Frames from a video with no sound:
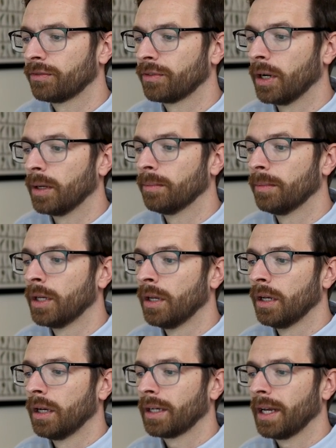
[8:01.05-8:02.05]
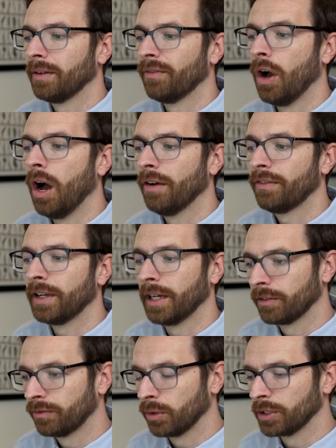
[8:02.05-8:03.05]
from kind of Offutt
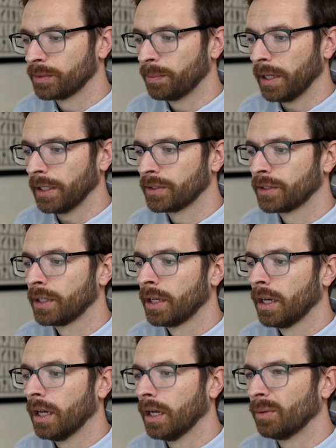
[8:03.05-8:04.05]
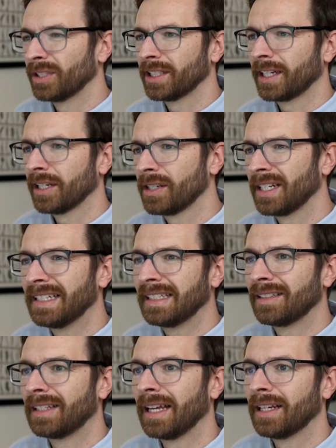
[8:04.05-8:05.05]
Air Force Base, which I guess I
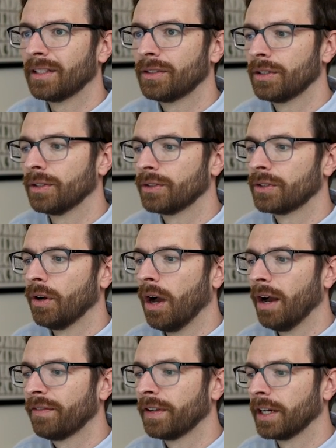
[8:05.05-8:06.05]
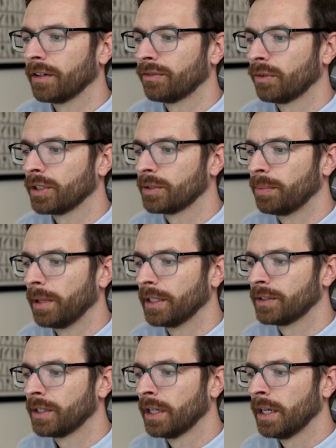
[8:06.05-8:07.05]
didn't get into. So Offutt Air Force
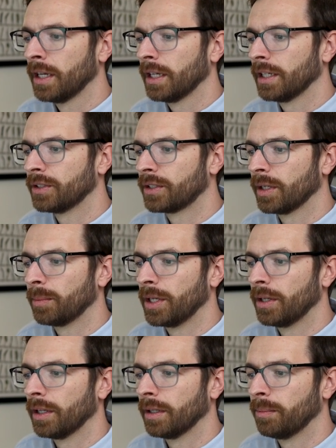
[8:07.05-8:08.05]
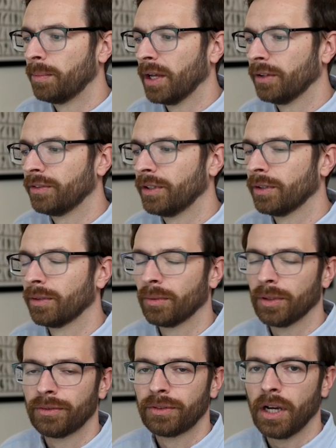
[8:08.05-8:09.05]
Base is going to be in Bellevue, and
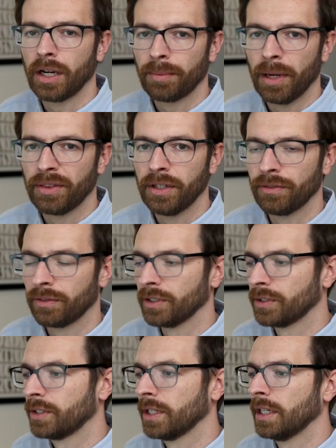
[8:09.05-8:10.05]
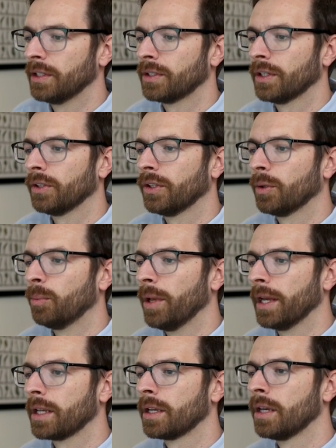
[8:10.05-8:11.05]
we'll talk about the different cities in a little
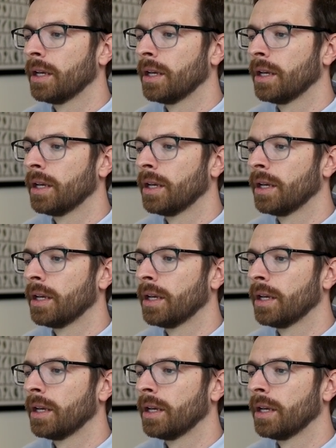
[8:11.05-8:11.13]
bit.